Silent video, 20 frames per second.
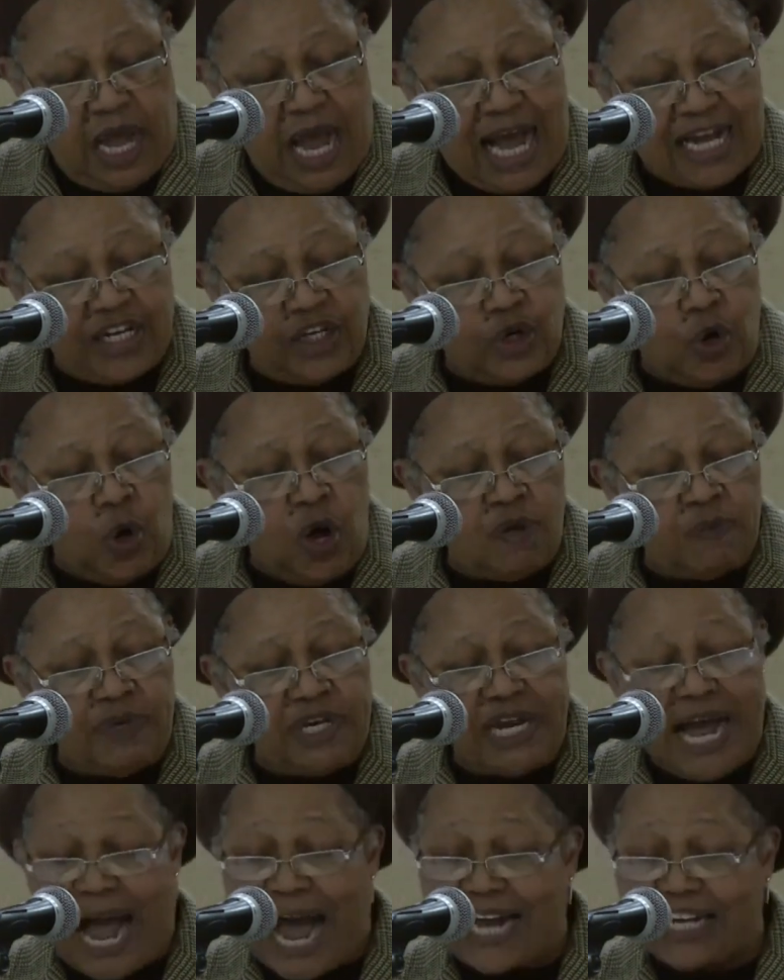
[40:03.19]
And to go on with
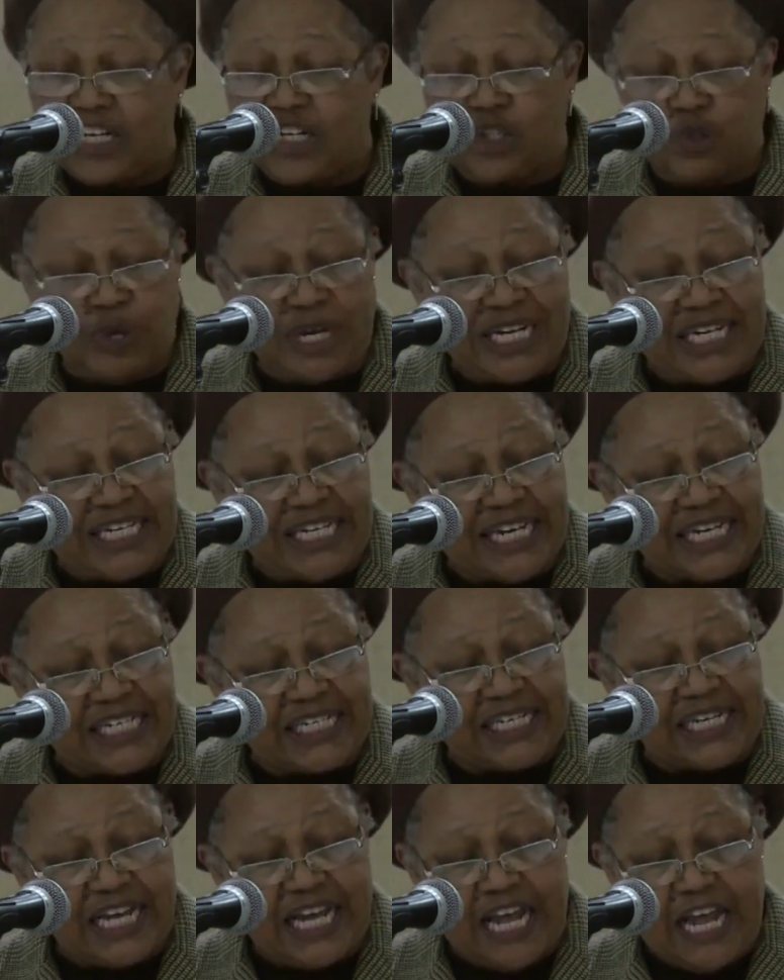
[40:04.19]
Article
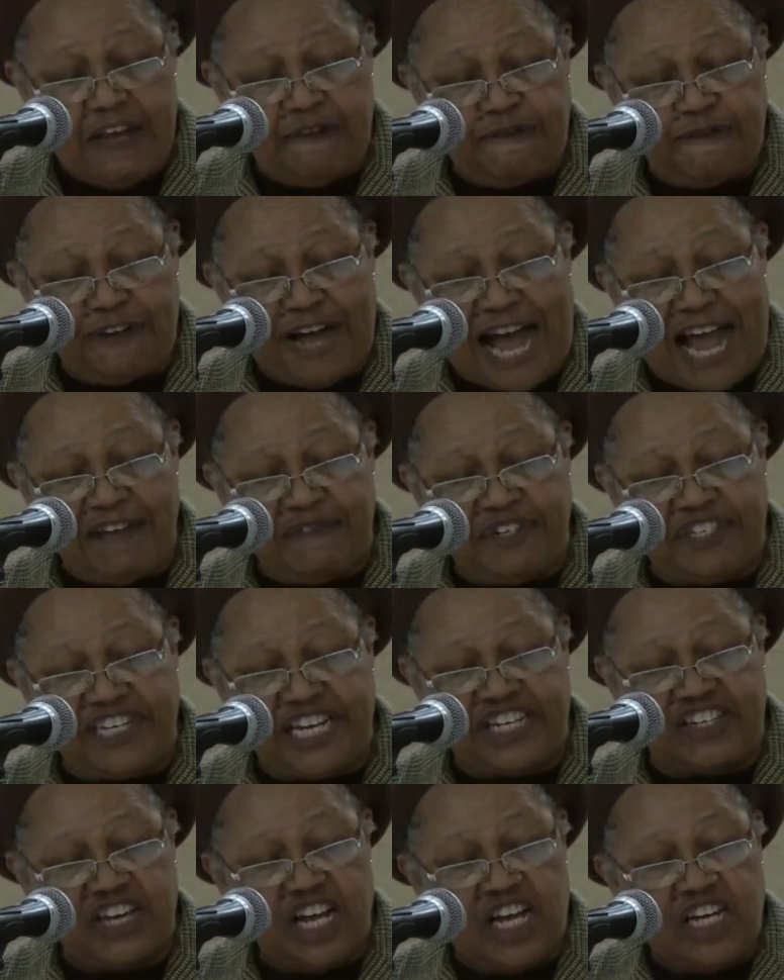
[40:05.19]
26, In 5 it
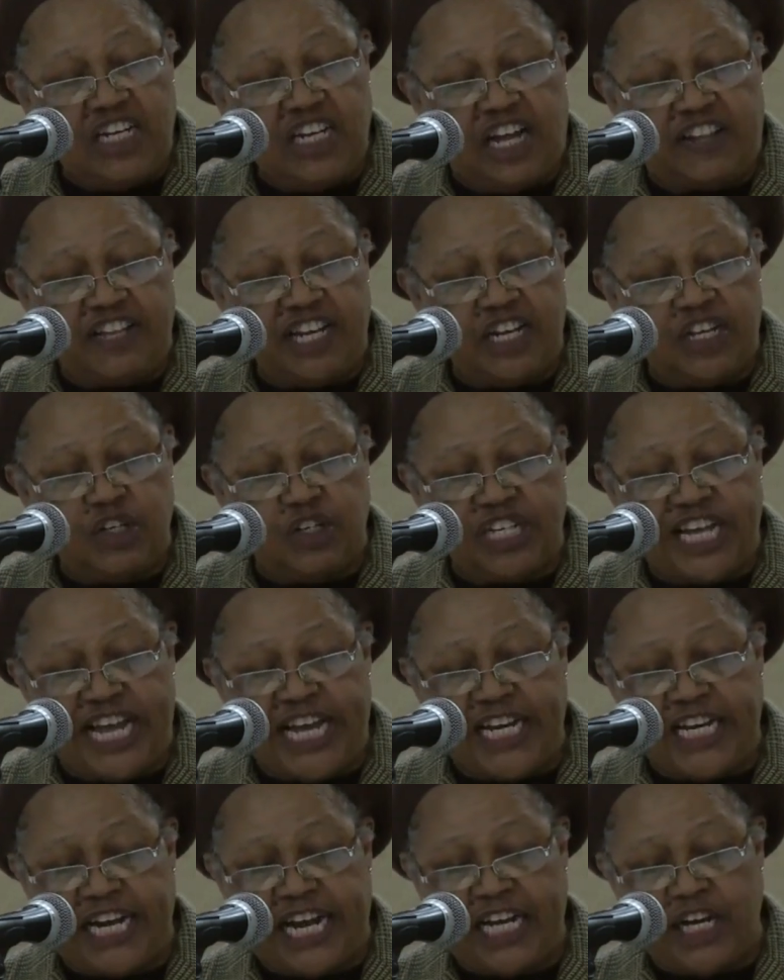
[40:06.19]
says, nothing
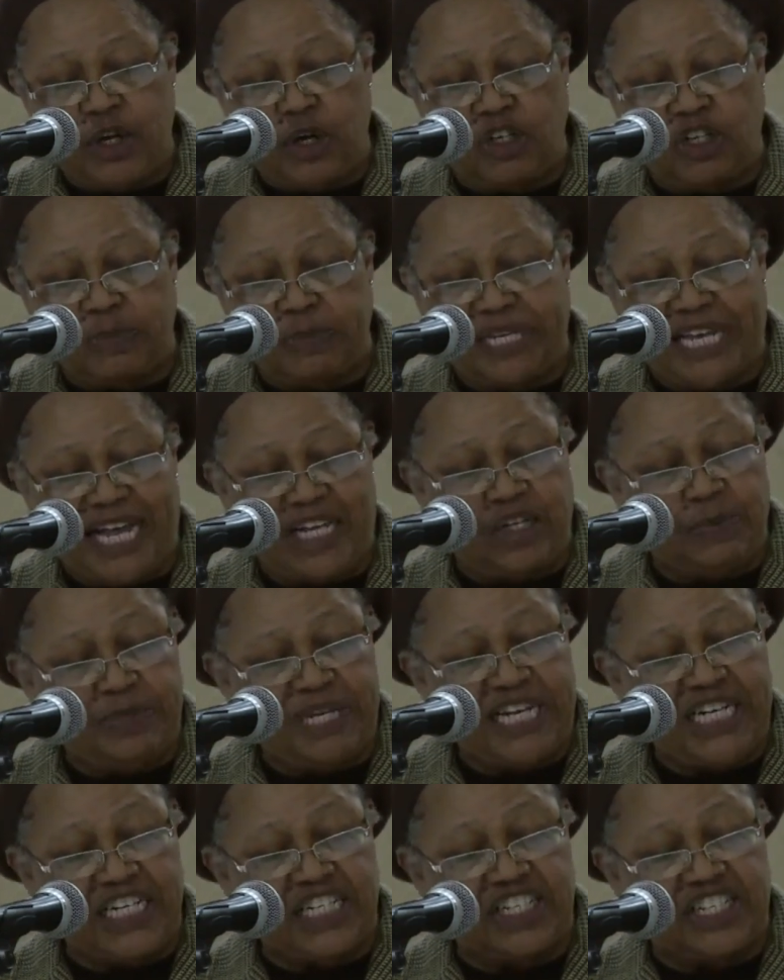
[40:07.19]
contained in any law should be held to
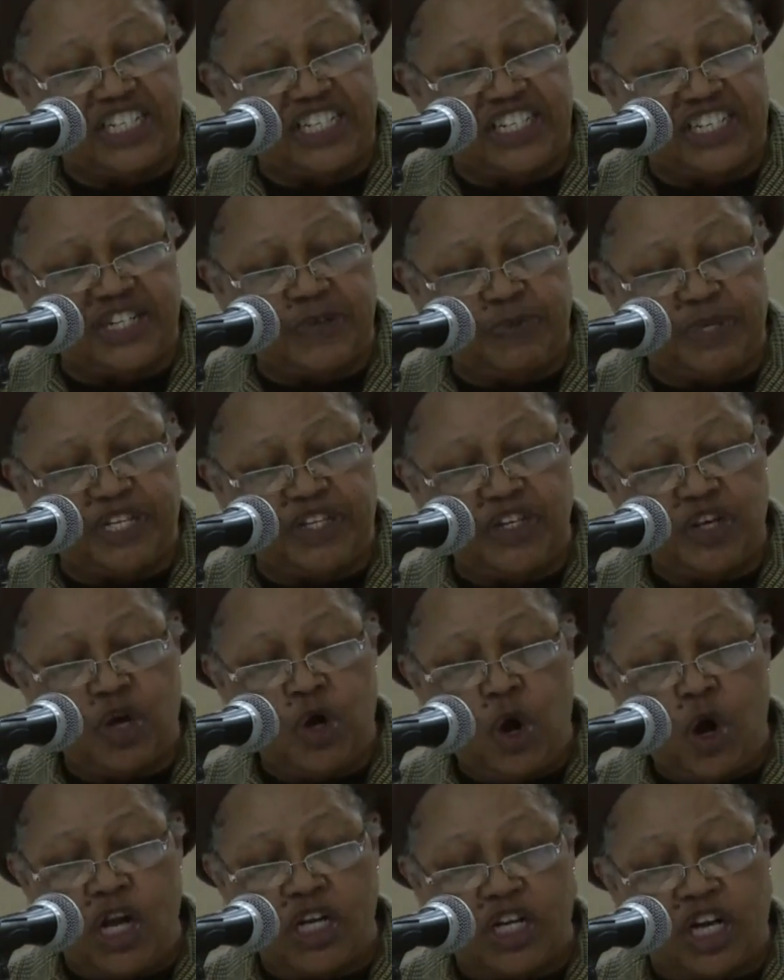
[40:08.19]
be inconsistent
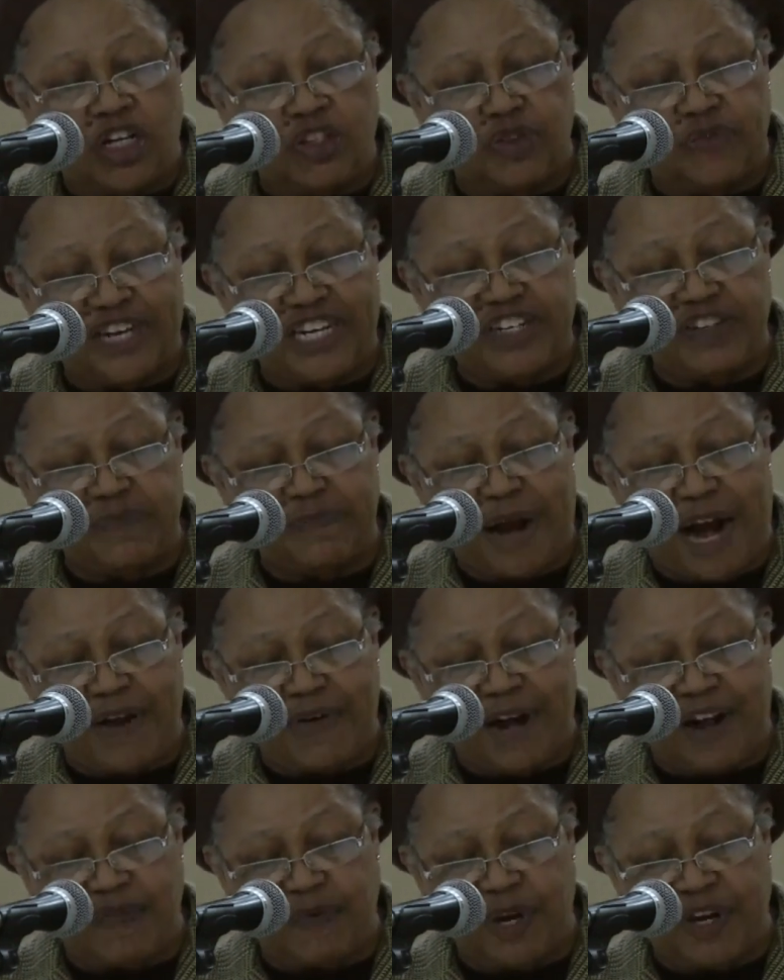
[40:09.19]
with or in contravention of
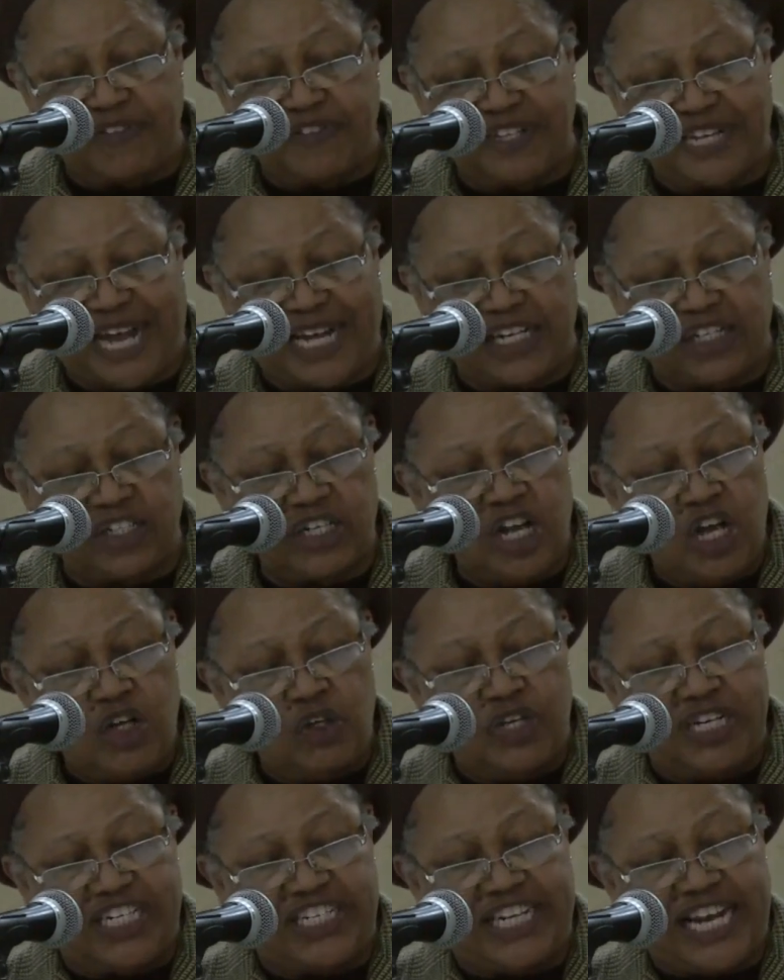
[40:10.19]
paragraph 1 of the article to
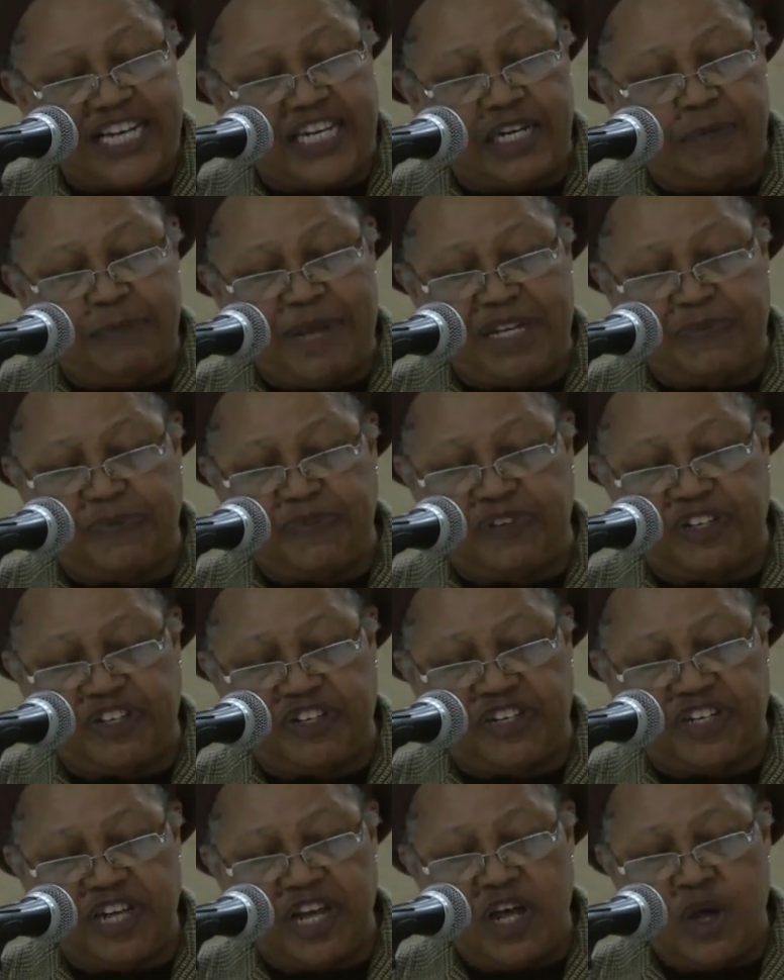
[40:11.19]
the extent that it makes
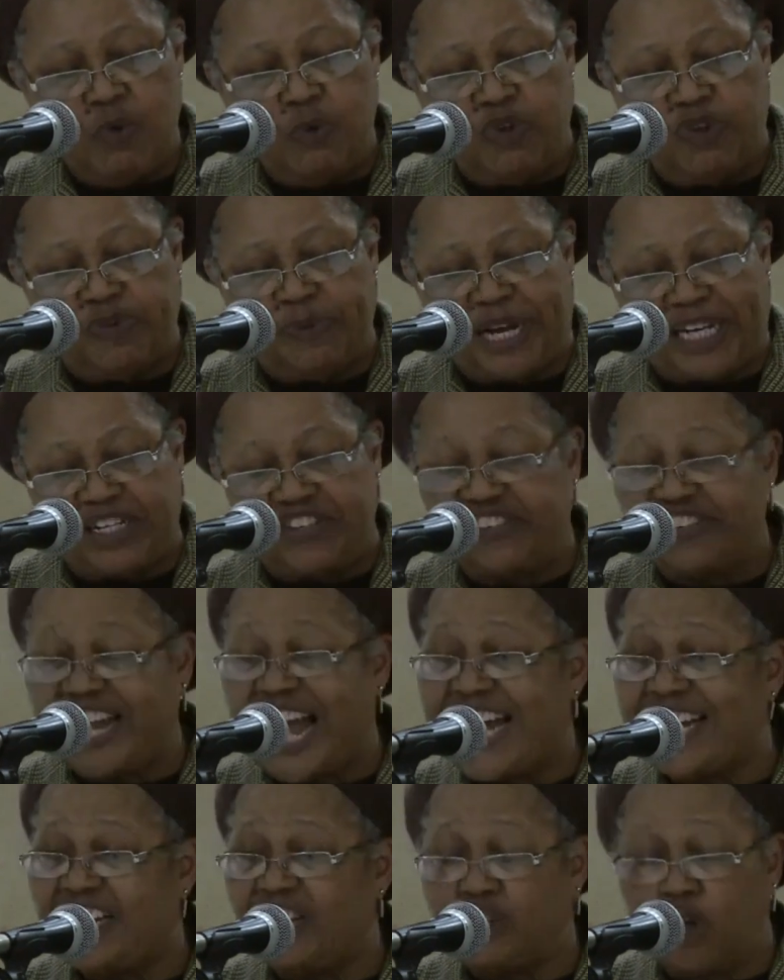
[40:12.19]
provision with respect to
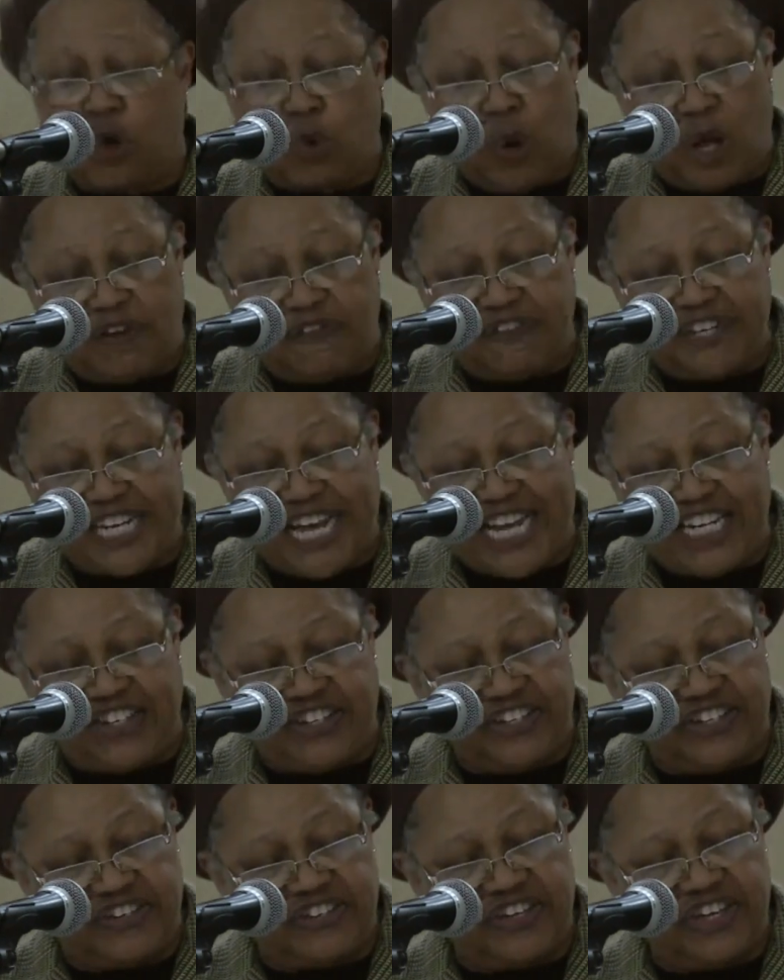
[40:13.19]
standards or
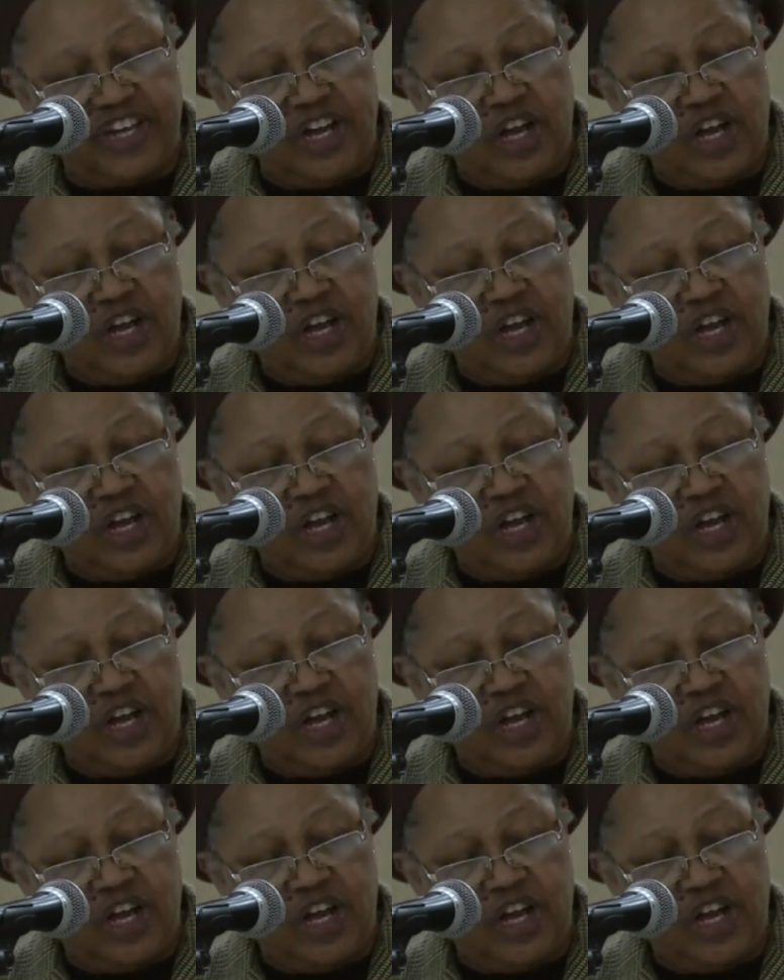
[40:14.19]
qualifications,